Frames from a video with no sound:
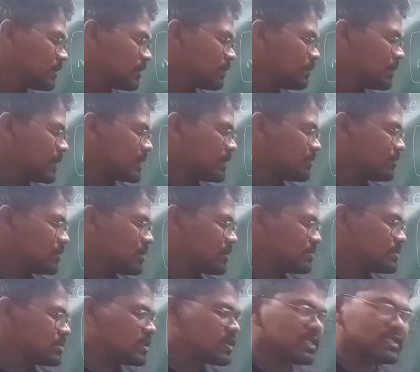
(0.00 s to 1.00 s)
But if you
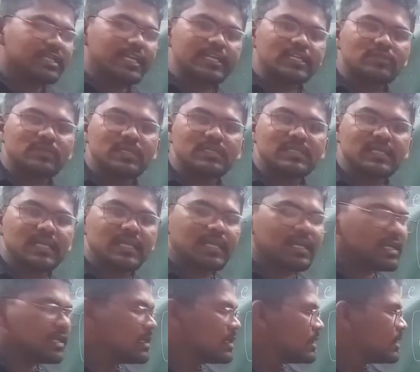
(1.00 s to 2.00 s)
observe the sexual
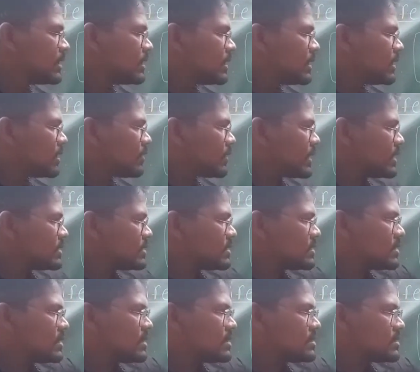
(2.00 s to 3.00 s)
cycle, here we can see
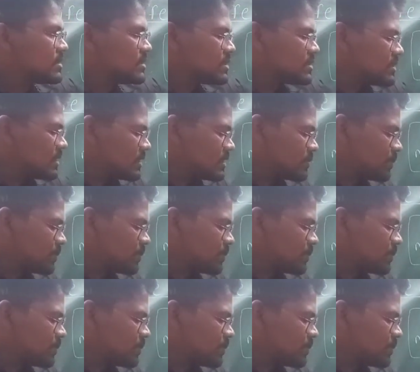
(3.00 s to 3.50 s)
3 stages, that is